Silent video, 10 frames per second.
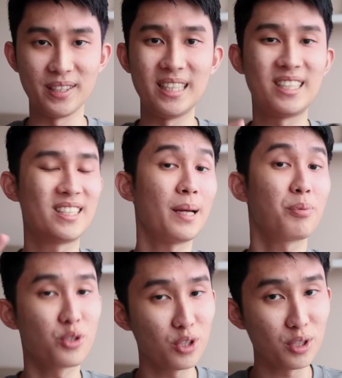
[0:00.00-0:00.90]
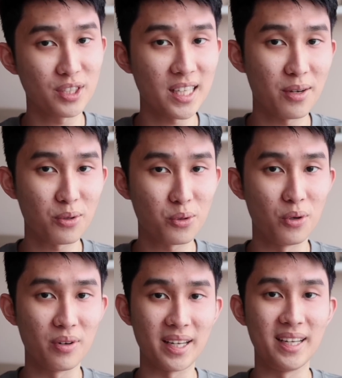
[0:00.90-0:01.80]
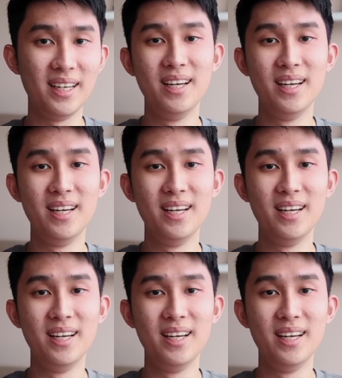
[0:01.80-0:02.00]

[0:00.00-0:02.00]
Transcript: The exceptional sound quality,